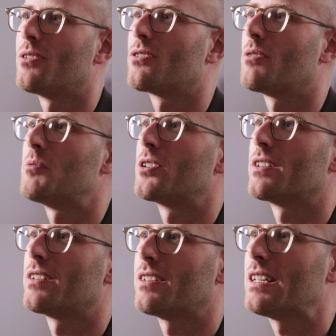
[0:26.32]
also
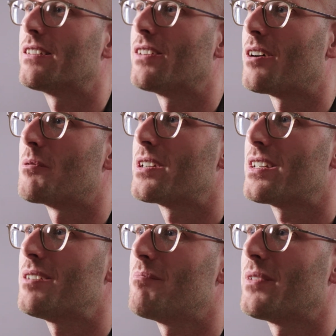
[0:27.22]
among in our
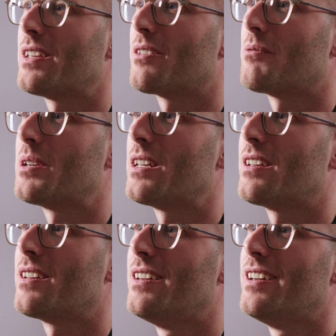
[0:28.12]
team that
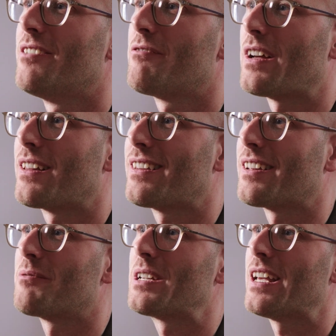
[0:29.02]
we felt
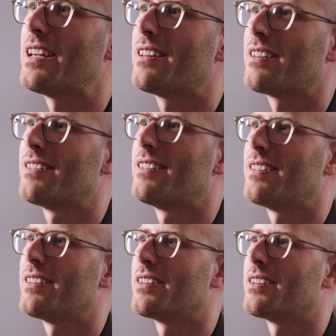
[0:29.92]
that we gained
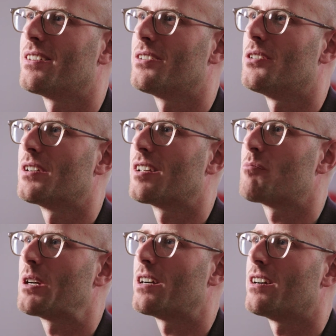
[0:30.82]
uh, during
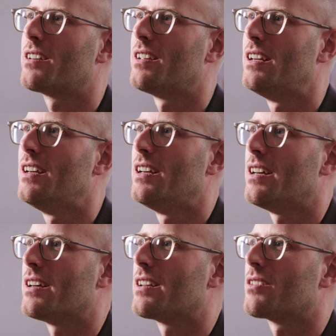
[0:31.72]
this period.
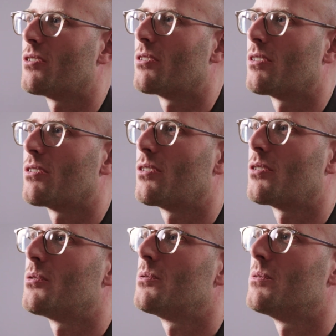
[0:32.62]
And it's also
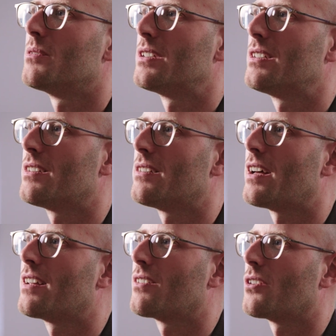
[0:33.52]
so
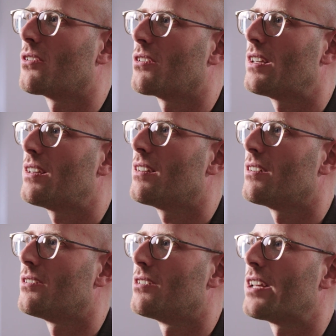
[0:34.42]
nice to
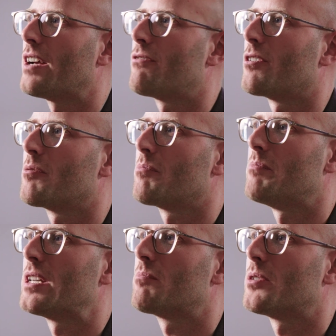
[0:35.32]
see all the
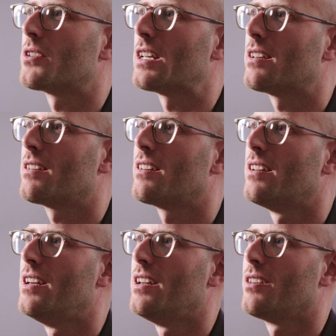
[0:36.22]
effort being put
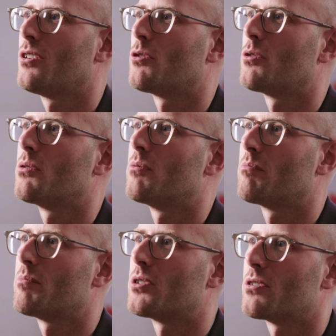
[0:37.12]
in to
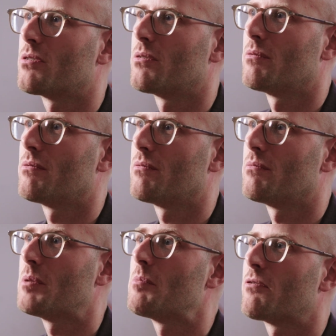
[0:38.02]
push
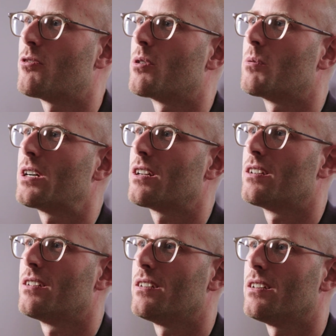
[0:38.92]
women forward.
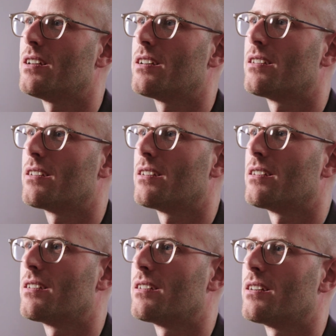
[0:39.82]
And
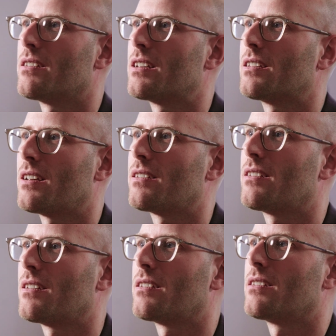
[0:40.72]
uh, I think
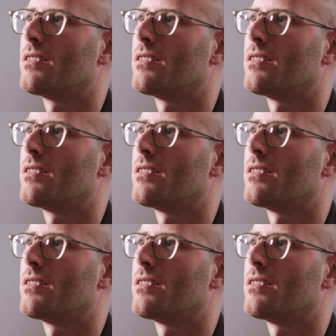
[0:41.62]
that's, uh,